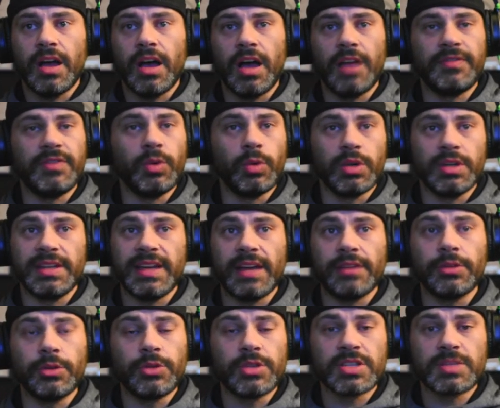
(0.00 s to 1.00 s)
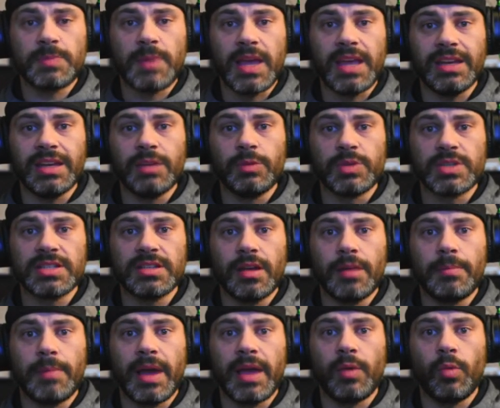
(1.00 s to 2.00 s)
If you want to download this paint, it was
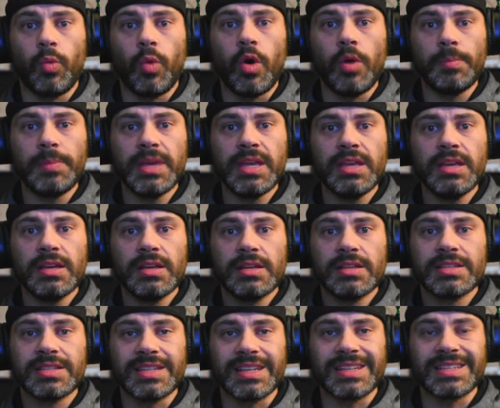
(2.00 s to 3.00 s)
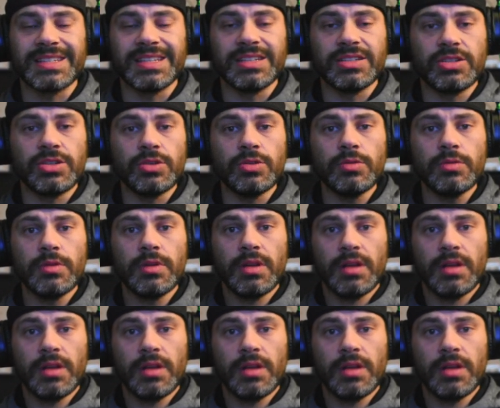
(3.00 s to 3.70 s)
done by WOMBI 62.